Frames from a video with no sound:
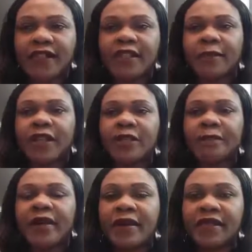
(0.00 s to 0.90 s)
especially
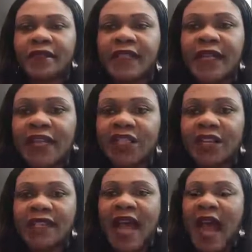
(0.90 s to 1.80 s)
parents of teenagers,